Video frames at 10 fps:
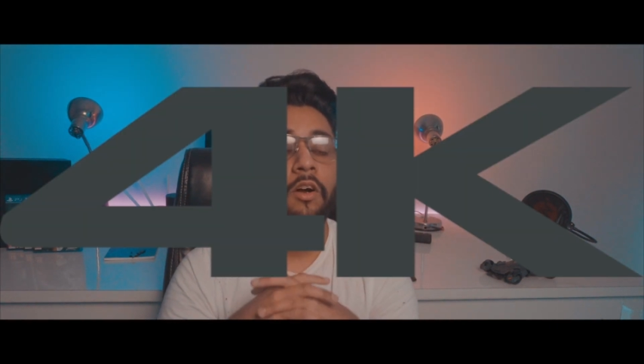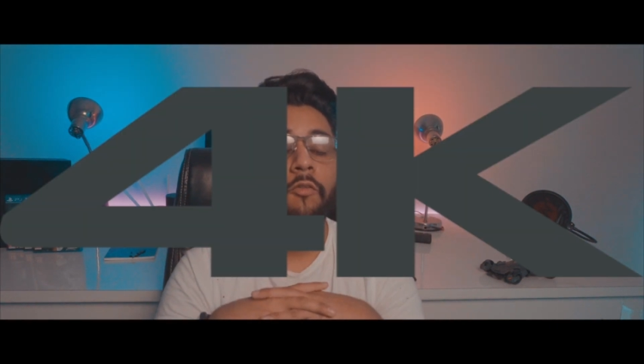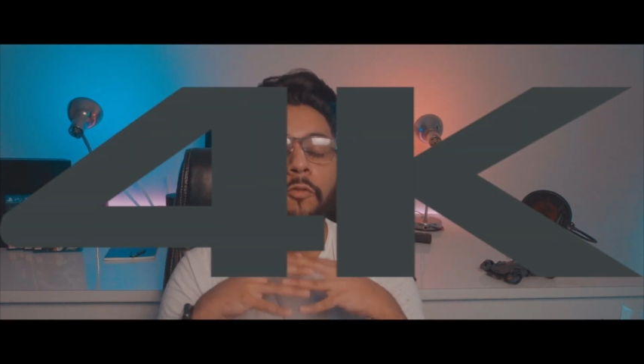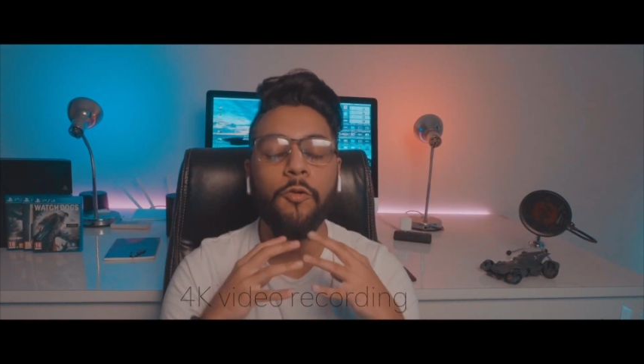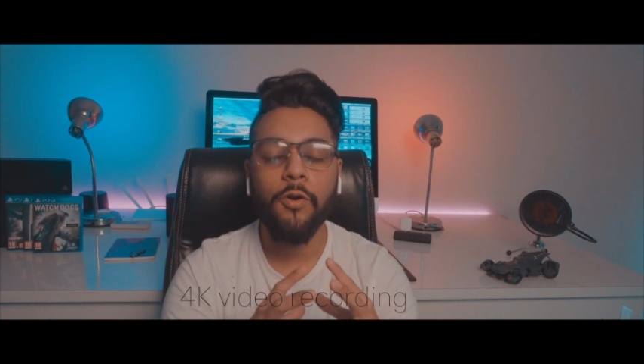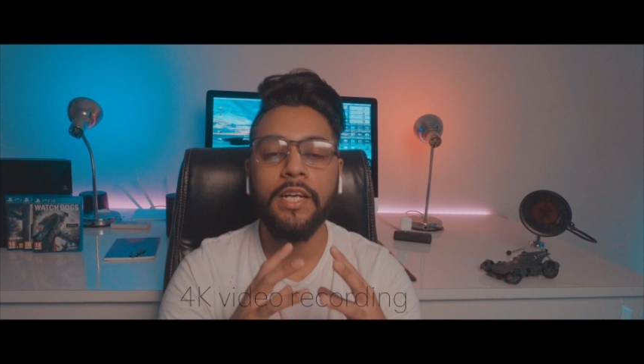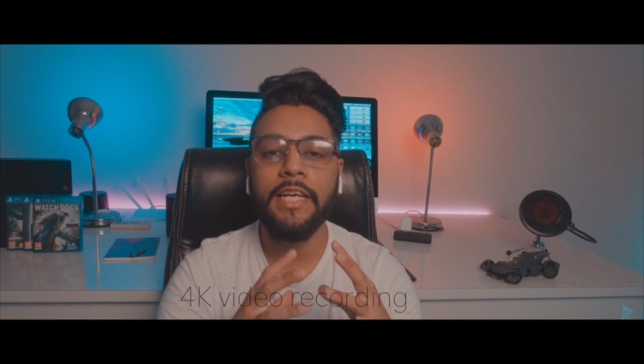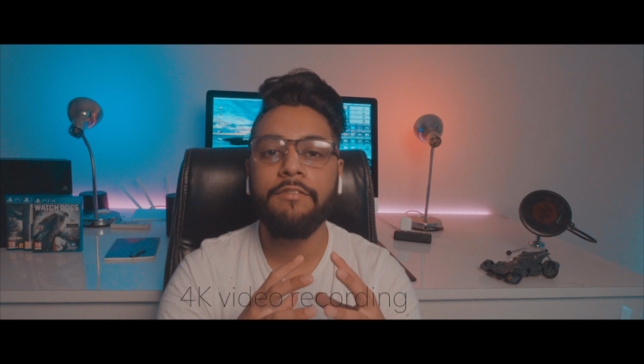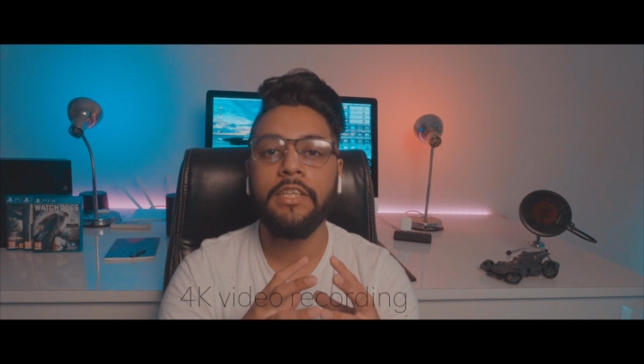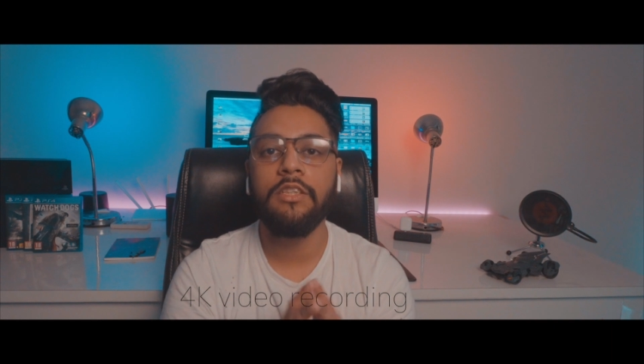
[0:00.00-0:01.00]

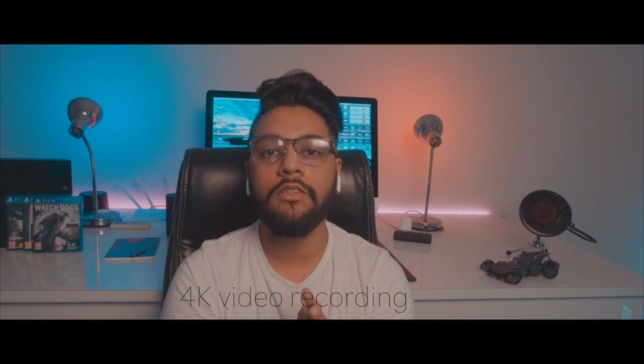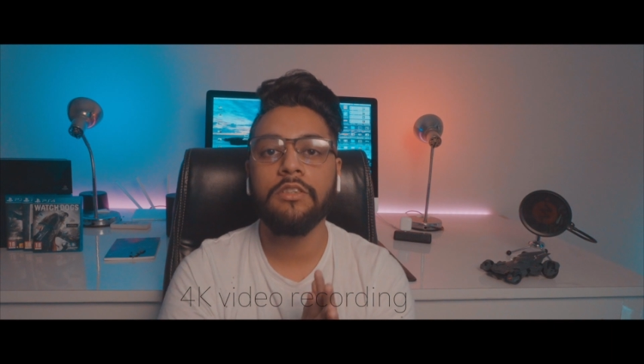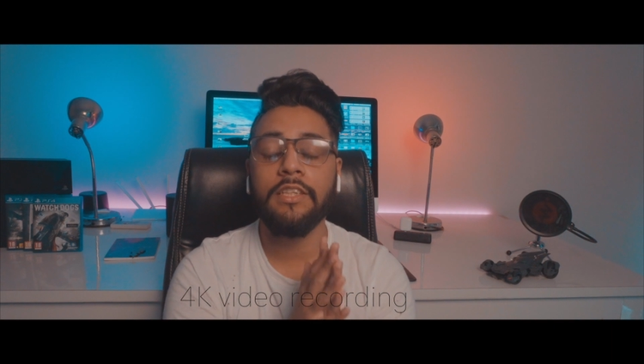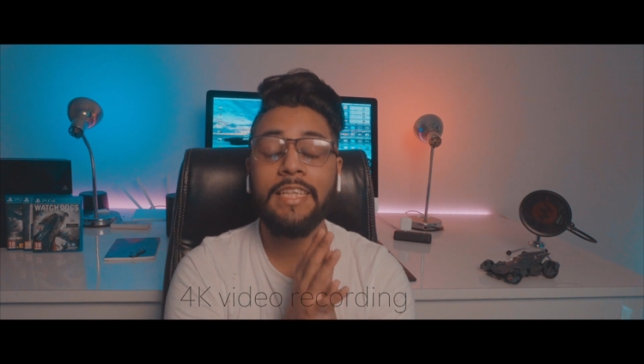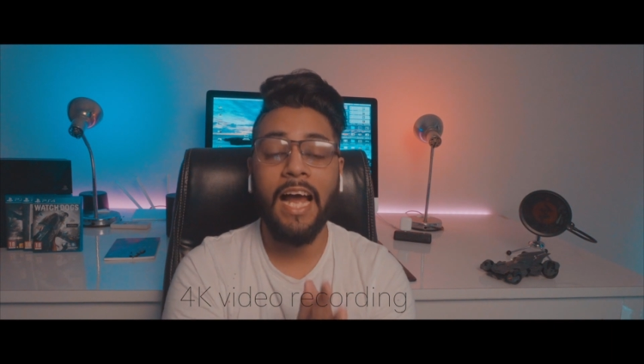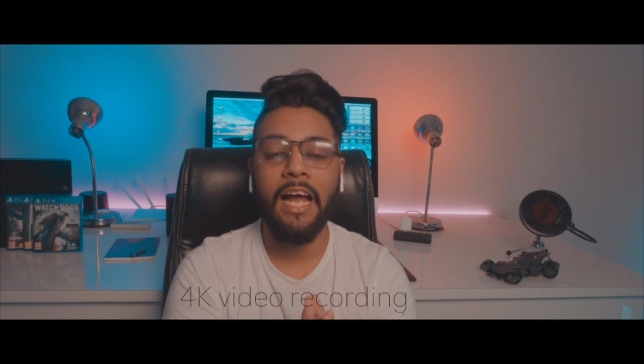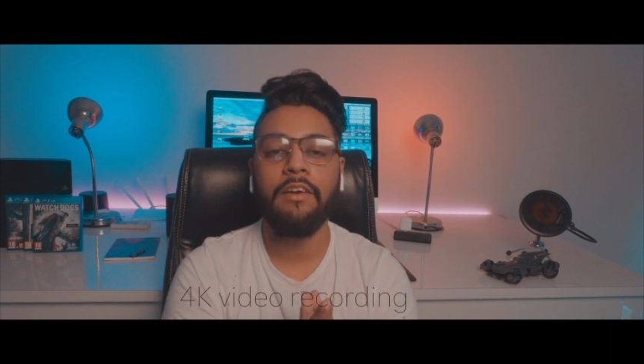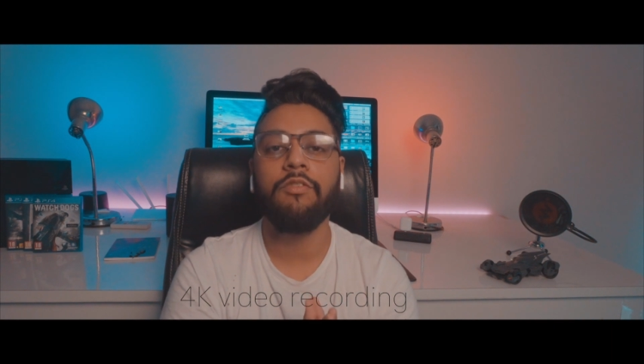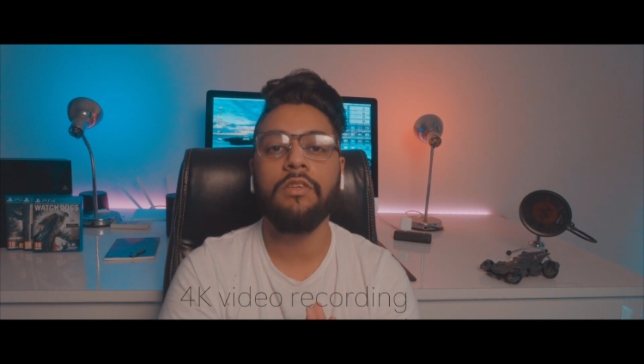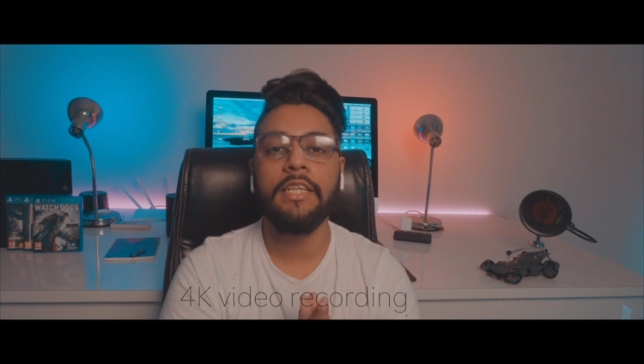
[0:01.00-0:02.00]
4K videos on the
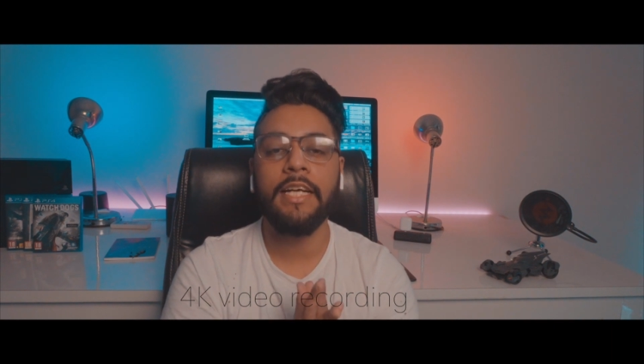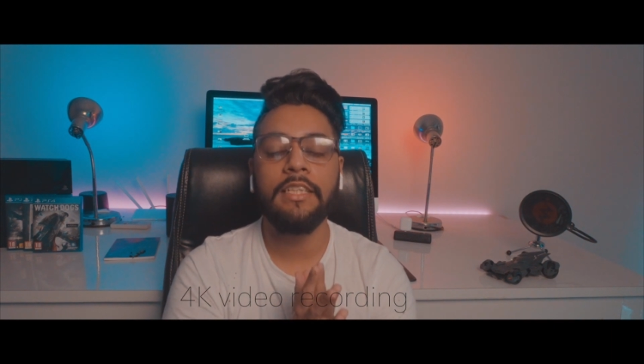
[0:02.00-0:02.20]
iPhone